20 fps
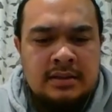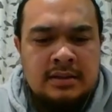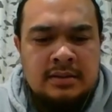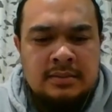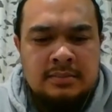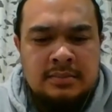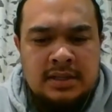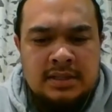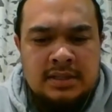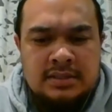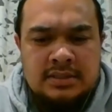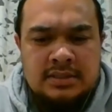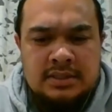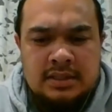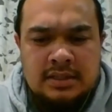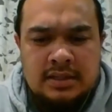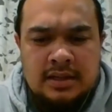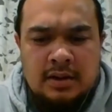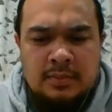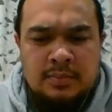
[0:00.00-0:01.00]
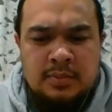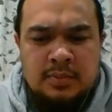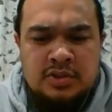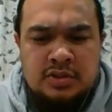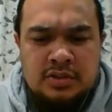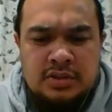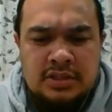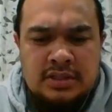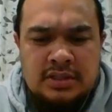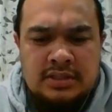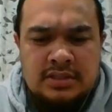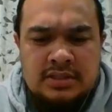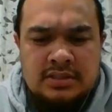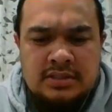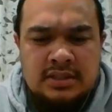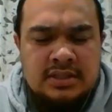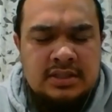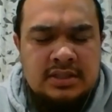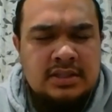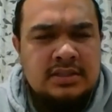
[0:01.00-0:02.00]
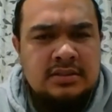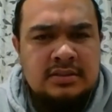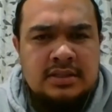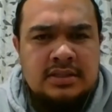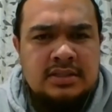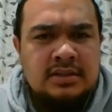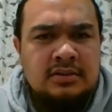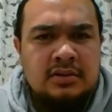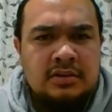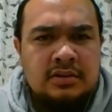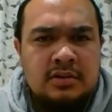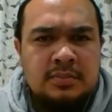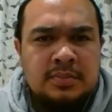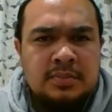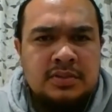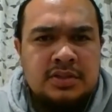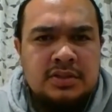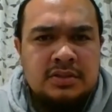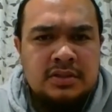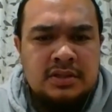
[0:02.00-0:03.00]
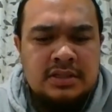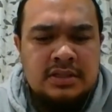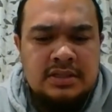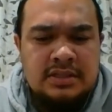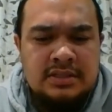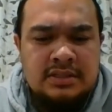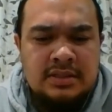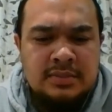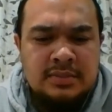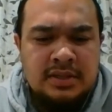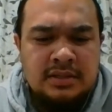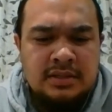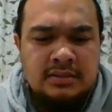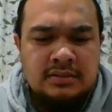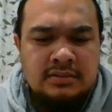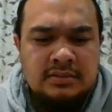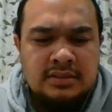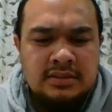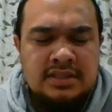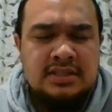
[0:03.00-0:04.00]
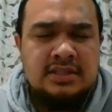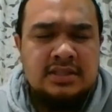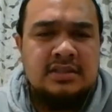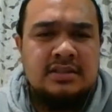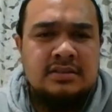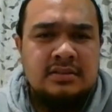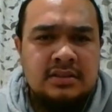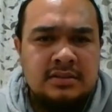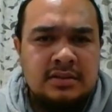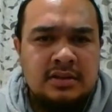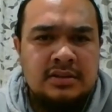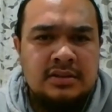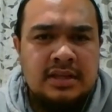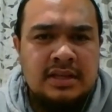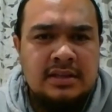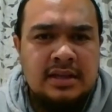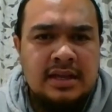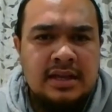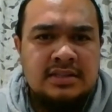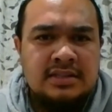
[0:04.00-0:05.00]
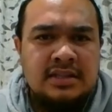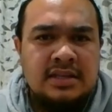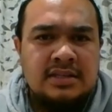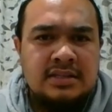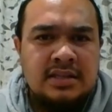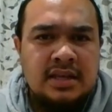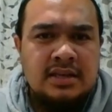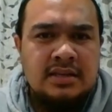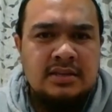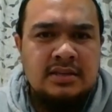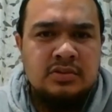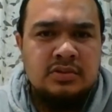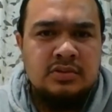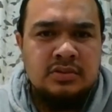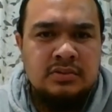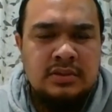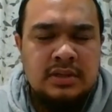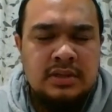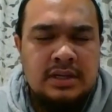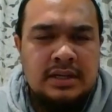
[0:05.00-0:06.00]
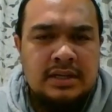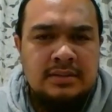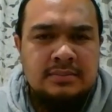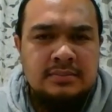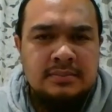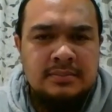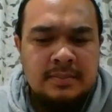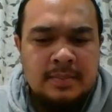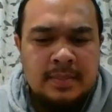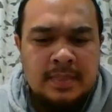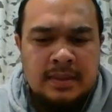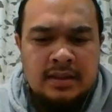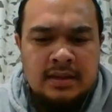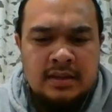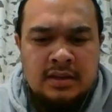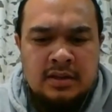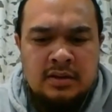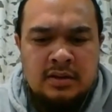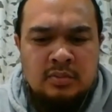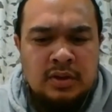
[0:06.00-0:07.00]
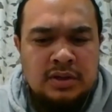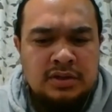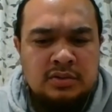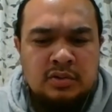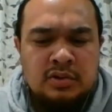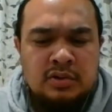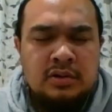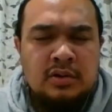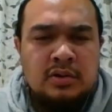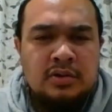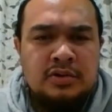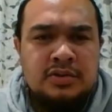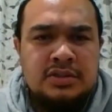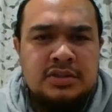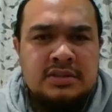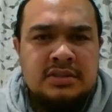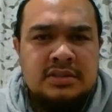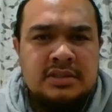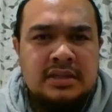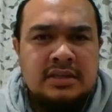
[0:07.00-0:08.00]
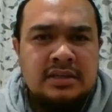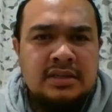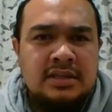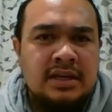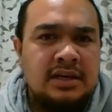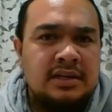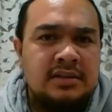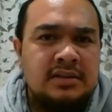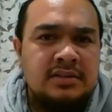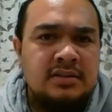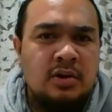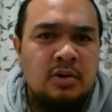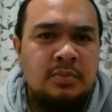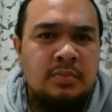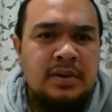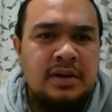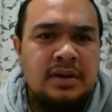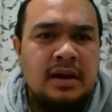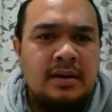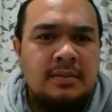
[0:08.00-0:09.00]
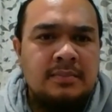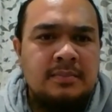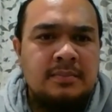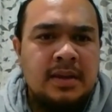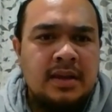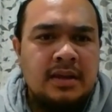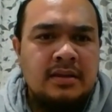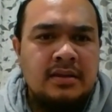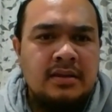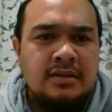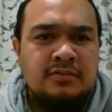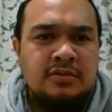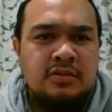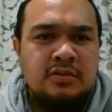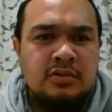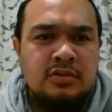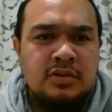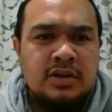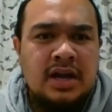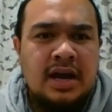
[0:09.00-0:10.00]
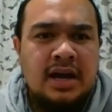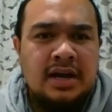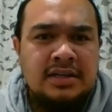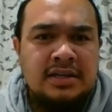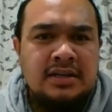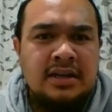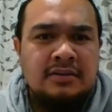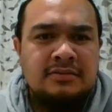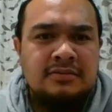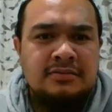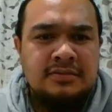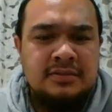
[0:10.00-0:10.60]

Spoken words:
but opportunities, yeah, there's a lot of opportunities. I mean, this is, as they say, also one door closes and the others open up if you look hard enough.